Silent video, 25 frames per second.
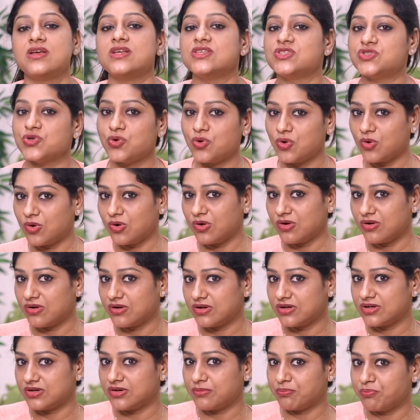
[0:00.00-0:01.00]
So
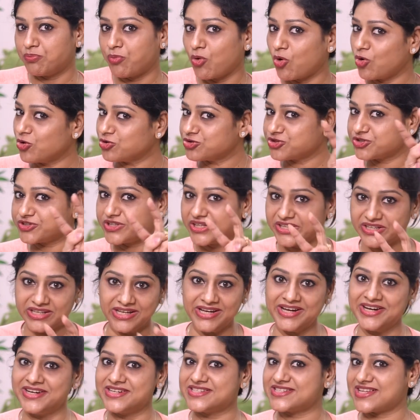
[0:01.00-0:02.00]
both the
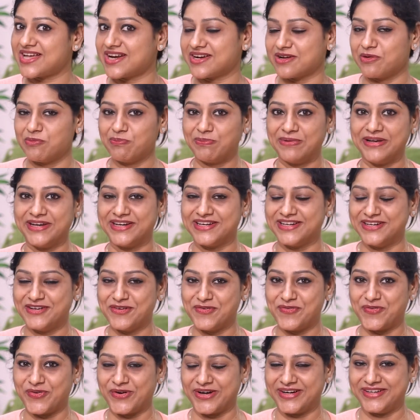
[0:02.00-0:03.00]
needs are completely
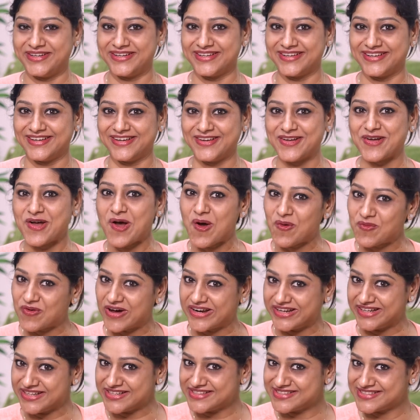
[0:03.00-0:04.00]
different.
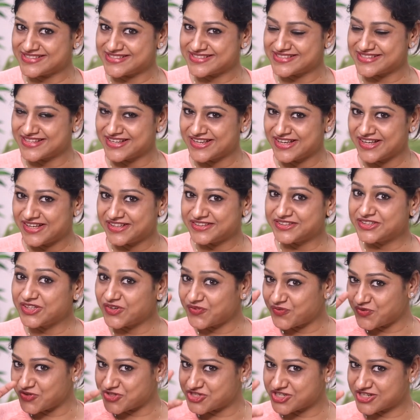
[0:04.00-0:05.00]
One is
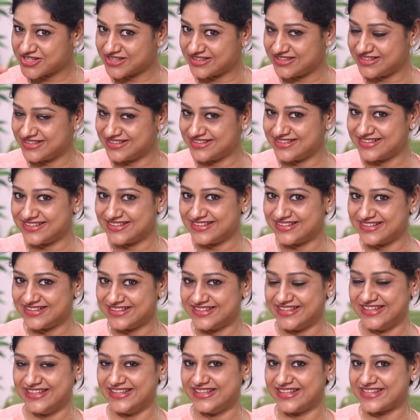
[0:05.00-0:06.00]
the physical
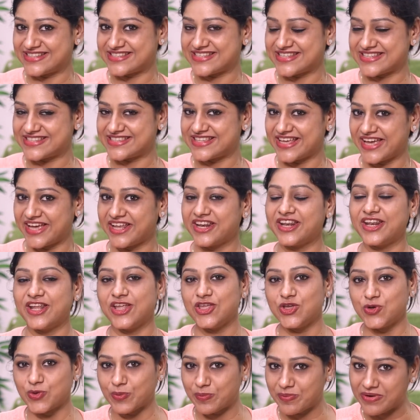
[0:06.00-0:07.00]
illness is there,
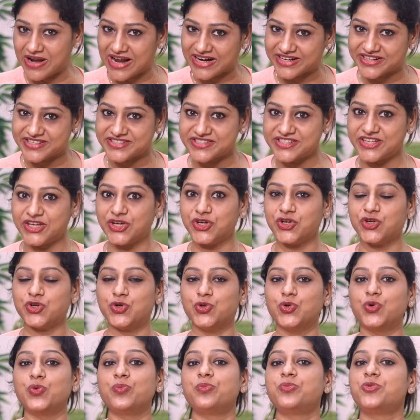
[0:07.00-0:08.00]
you are practicing
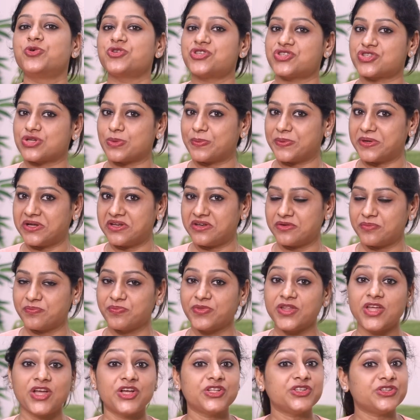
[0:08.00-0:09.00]
to boost up it.
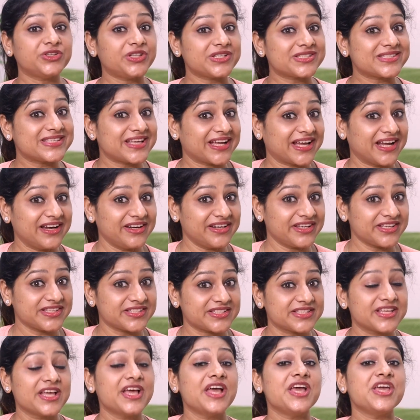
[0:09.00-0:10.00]
The second
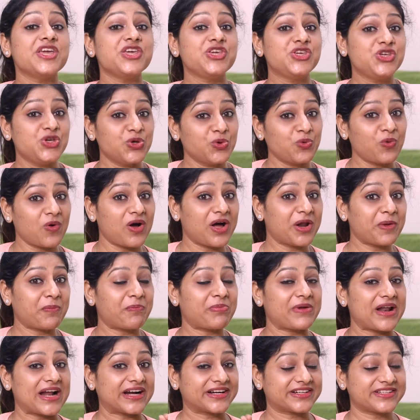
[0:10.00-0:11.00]
is you are
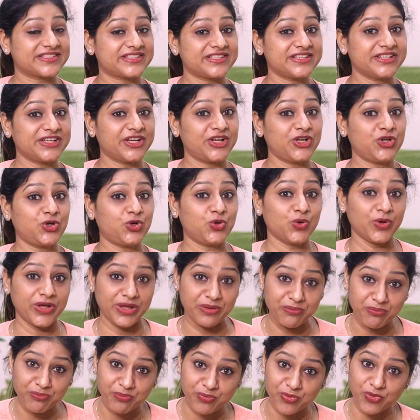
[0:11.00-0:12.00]
practicing it to
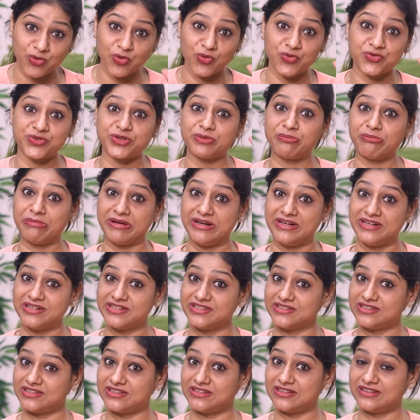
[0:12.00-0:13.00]
improve the
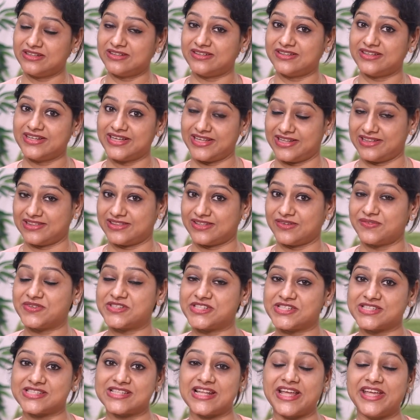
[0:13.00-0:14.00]
mental health,
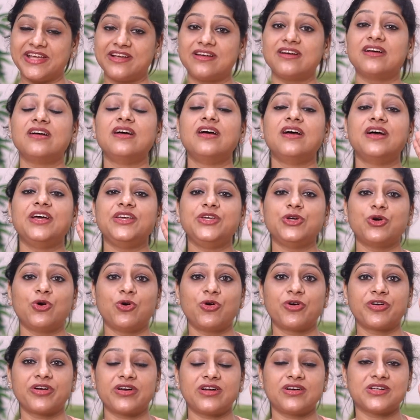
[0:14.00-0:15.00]
which is like
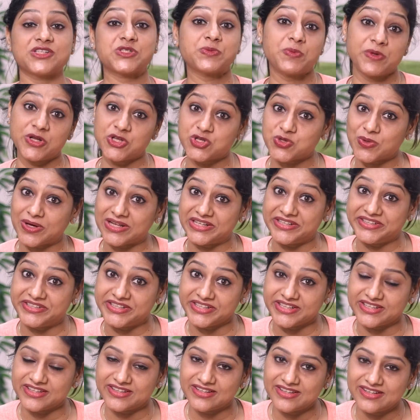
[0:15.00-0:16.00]
your
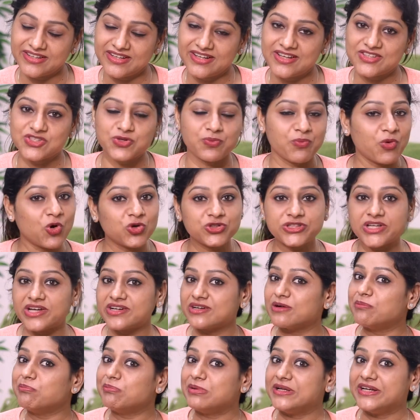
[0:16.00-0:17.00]
spirituality. So both are
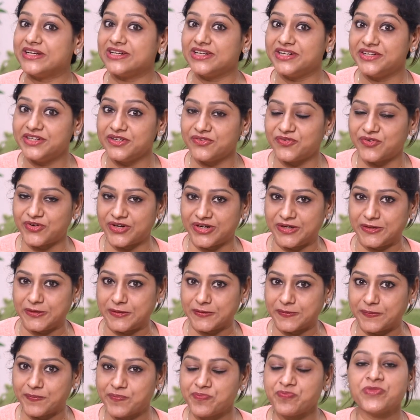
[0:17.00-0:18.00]
completely
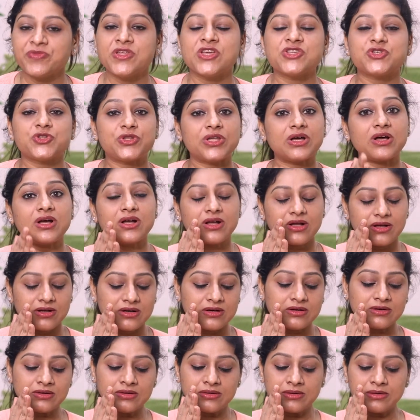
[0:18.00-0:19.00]
different. So
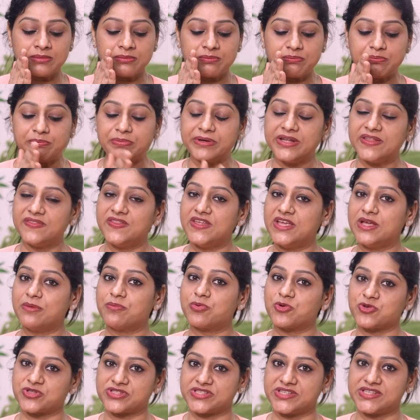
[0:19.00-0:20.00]
the breathing
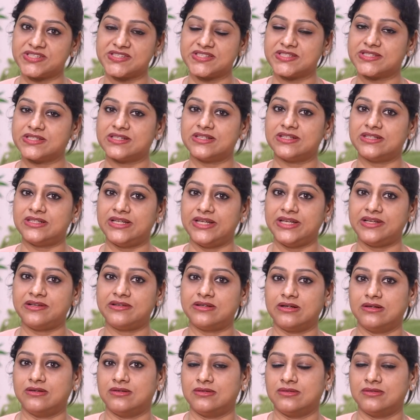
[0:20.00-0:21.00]
process,
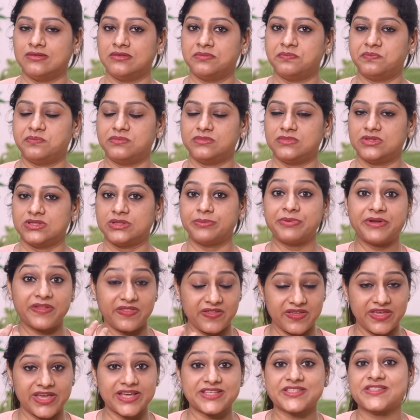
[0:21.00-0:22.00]
the
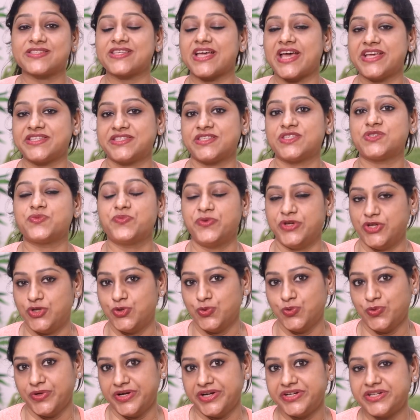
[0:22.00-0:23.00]
breathing exercises, we
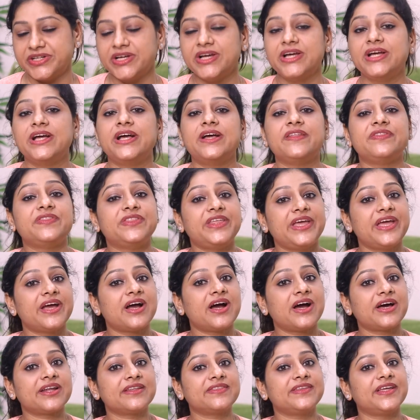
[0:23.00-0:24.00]
do it. They
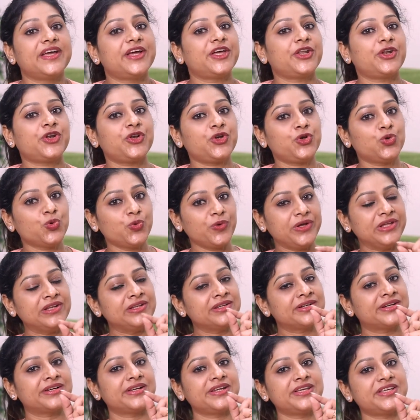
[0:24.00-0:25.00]
are there to
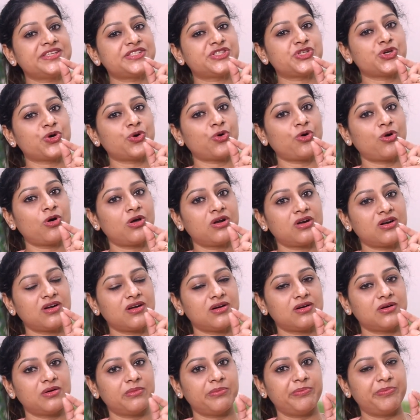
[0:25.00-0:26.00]
increase your
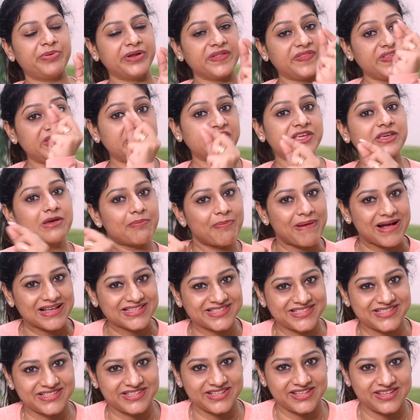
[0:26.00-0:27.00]
breathing
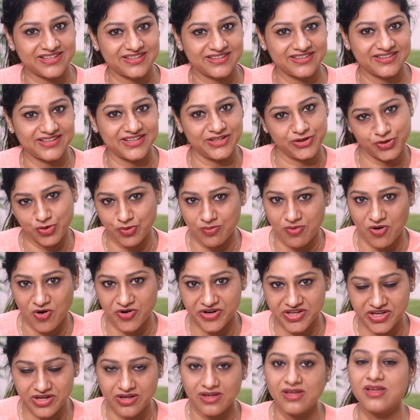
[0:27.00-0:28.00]
capacity in your
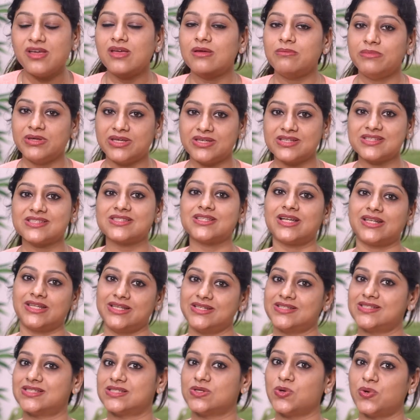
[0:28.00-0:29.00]
body, because that
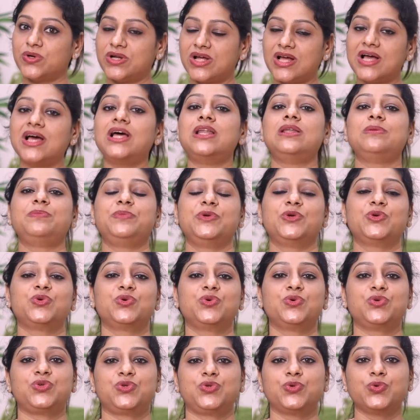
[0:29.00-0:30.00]
is gonna help
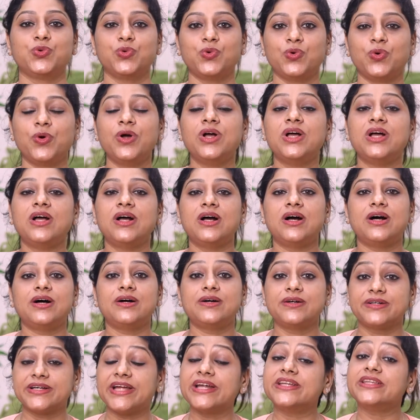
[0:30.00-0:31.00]
you to
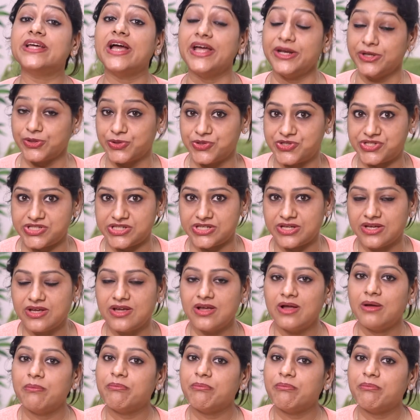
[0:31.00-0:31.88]
get the energy.